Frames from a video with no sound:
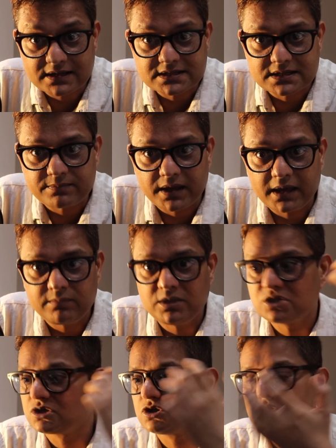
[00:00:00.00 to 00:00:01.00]
doesn't pay
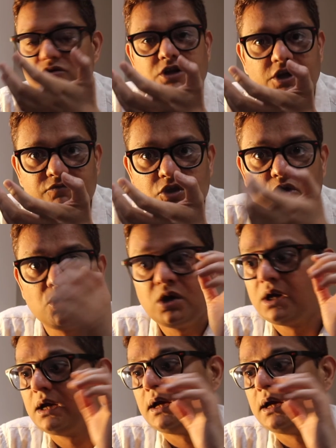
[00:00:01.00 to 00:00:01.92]
me to do the review.